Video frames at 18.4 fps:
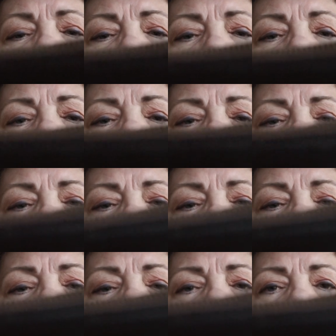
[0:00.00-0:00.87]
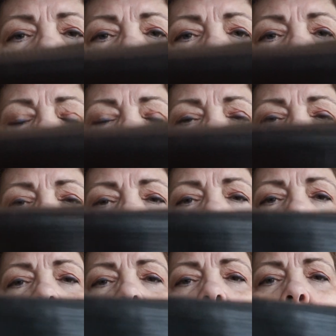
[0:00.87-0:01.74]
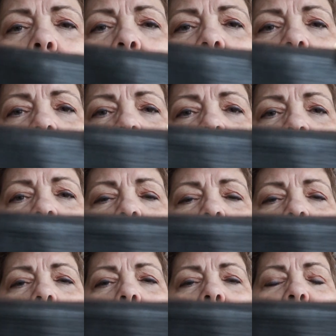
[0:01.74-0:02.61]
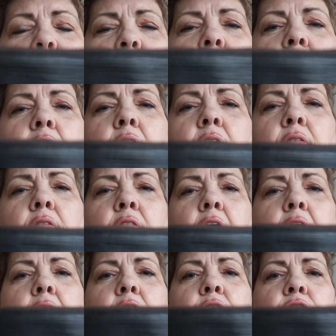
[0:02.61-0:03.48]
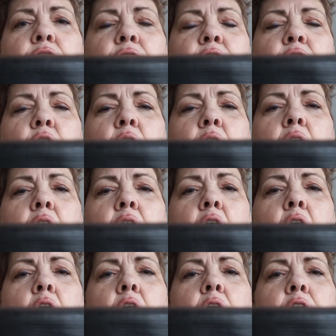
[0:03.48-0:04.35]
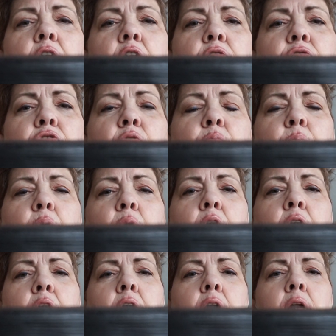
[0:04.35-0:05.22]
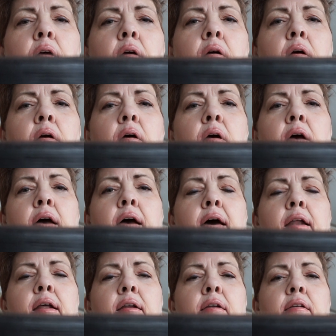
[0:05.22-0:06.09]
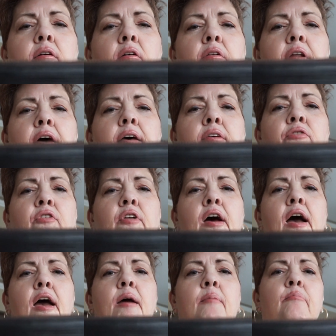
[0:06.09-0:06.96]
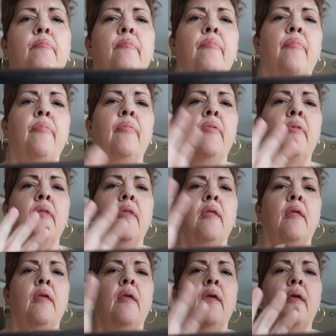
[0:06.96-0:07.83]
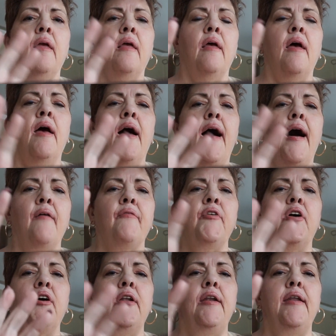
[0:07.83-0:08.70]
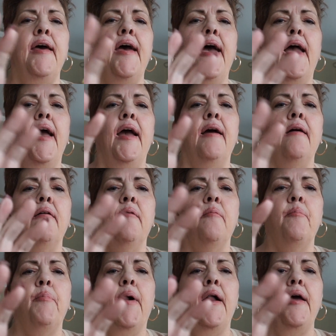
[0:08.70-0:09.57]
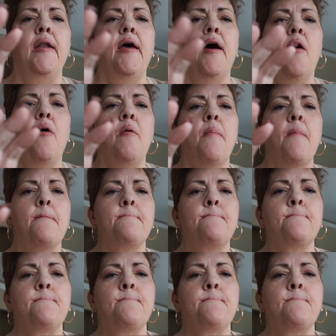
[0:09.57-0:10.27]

one. All right, well, thanks for watching. Thanks for all your support. And until next time, have a good day. Bye now.